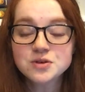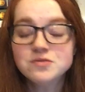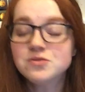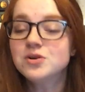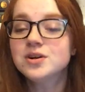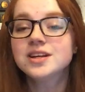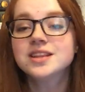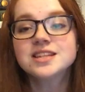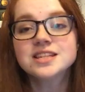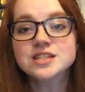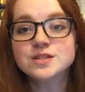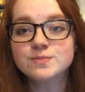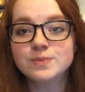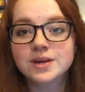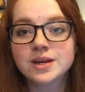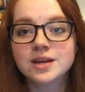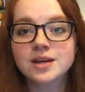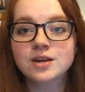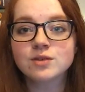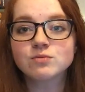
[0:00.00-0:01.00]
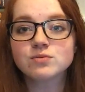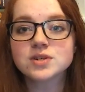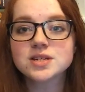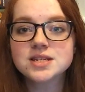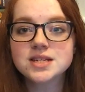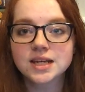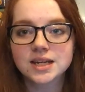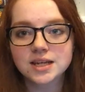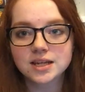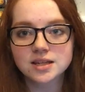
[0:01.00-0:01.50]
avoid this being
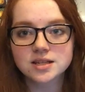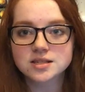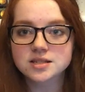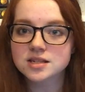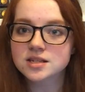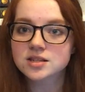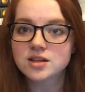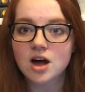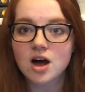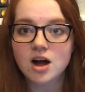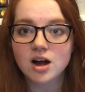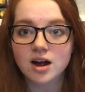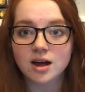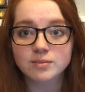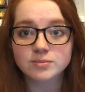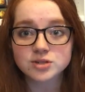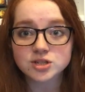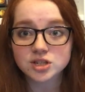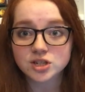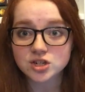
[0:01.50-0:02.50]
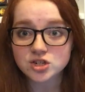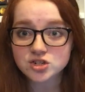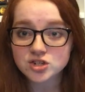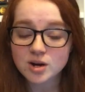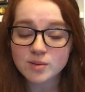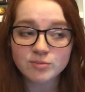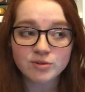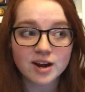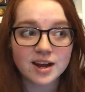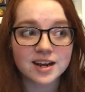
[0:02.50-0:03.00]
ridiculously long, I'm just gonna
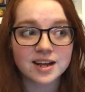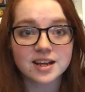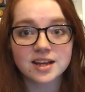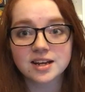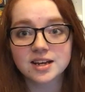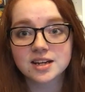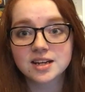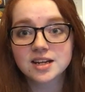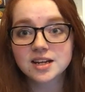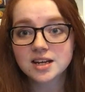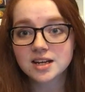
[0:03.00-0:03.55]
jump right in.